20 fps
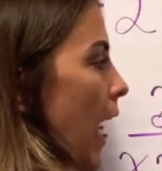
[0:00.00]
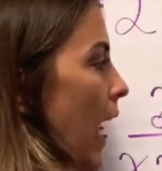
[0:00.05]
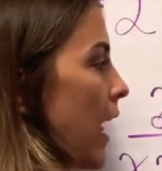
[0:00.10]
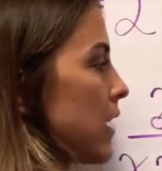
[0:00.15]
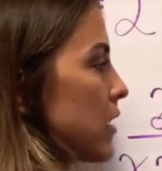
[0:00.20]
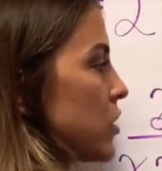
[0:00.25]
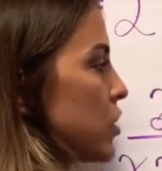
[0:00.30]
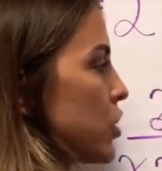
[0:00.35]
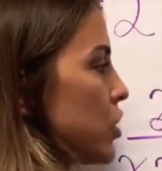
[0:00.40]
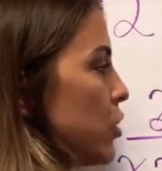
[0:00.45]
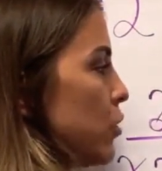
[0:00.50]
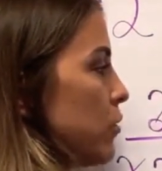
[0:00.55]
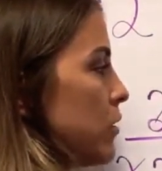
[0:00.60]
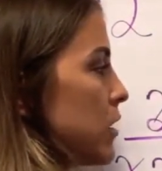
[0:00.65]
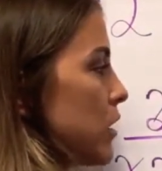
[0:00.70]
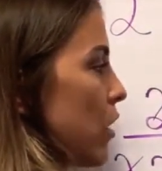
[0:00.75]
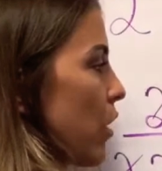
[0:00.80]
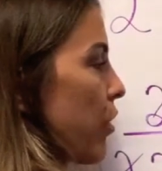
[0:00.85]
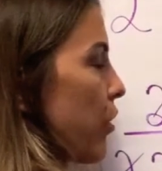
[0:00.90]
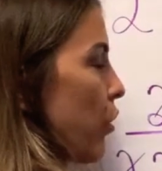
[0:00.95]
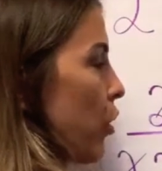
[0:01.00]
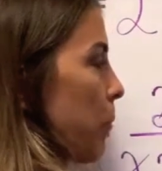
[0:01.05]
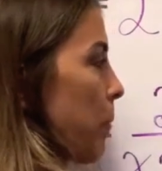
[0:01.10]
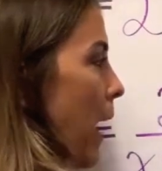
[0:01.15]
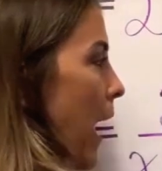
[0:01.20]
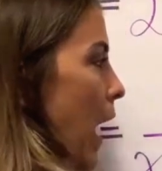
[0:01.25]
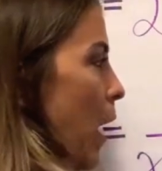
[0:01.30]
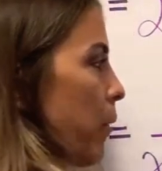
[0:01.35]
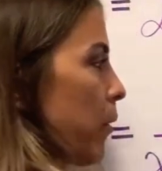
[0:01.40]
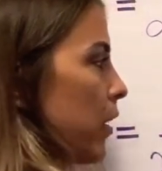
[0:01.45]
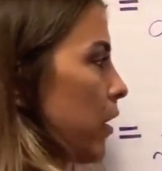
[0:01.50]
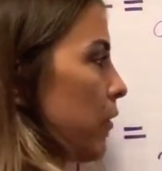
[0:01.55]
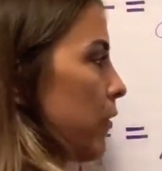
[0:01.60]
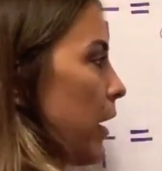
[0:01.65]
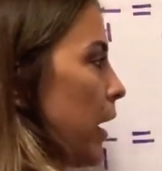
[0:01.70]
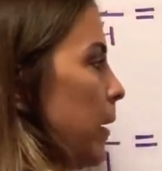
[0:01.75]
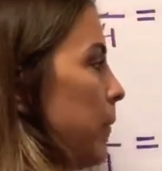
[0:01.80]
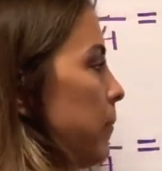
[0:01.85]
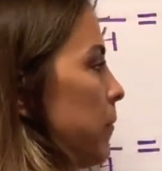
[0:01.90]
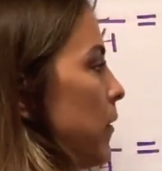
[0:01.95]
as 2 to the third power,
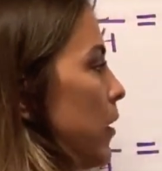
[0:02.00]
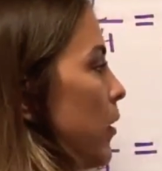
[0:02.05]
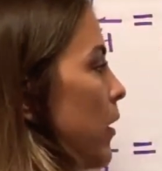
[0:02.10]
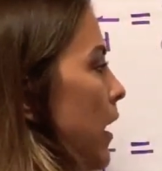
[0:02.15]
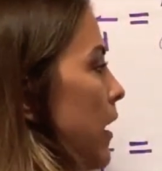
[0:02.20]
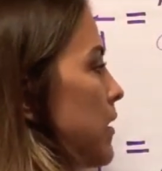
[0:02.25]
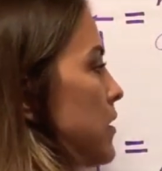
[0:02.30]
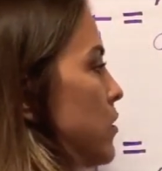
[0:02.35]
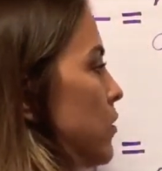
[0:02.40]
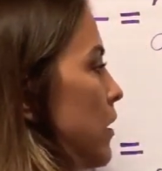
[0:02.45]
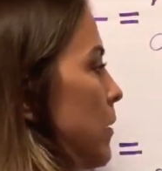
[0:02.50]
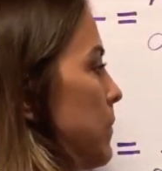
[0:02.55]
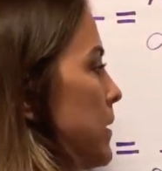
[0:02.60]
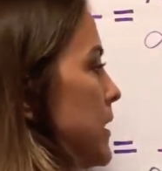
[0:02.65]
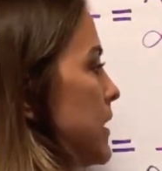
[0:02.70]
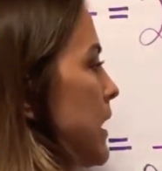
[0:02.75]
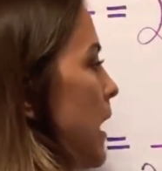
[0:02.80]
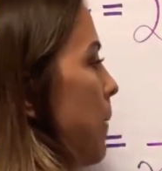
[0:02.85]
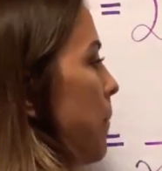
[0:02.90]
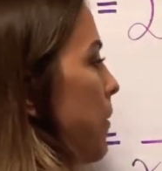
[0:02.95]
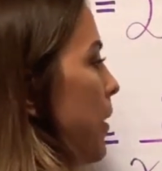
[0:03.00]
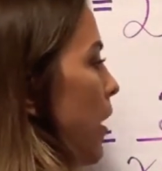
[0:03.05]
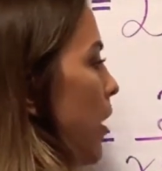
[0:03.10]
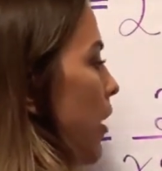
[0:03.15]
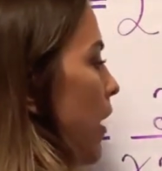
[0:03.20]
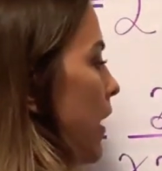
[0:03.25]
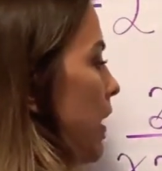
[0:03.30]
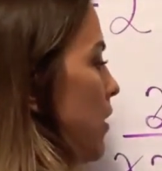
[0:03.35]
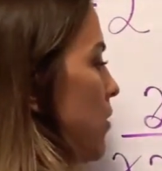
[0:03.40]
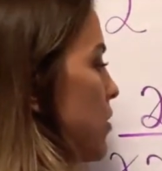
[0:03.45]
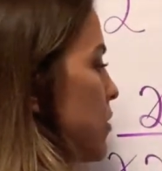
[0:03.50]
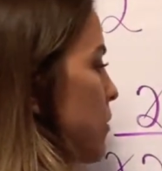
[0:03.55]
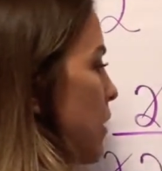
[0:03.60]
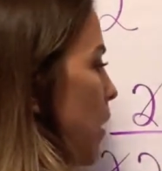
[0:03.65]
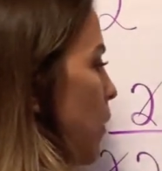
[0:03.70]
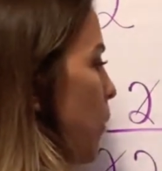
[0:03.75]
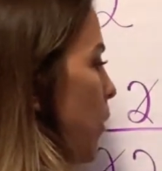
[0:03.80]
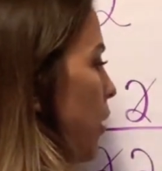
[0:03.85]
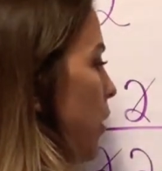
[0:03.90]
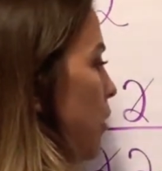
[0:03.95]
right? Okay, so let me stop there, and here's what I
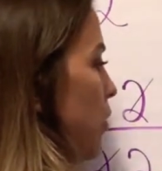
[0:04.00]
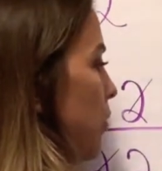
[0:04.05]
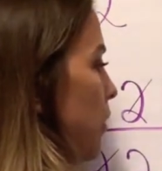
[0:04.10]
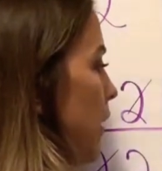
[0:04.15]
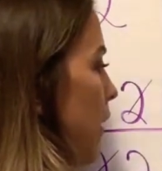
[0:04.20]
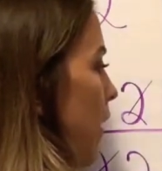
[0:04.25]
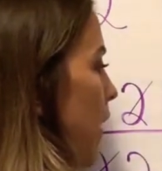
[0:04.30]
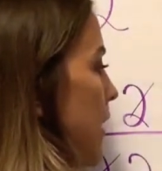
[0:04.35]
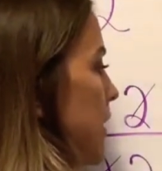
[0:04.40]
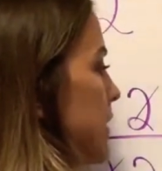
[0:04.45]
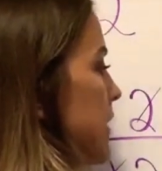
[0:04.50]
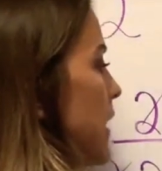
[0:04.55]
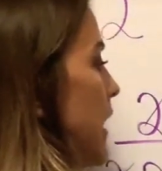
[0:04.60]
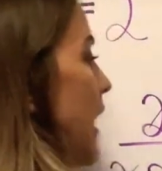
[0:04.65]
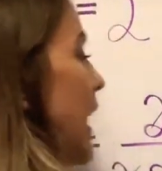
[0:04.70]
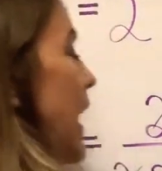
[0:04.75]
want you to realize.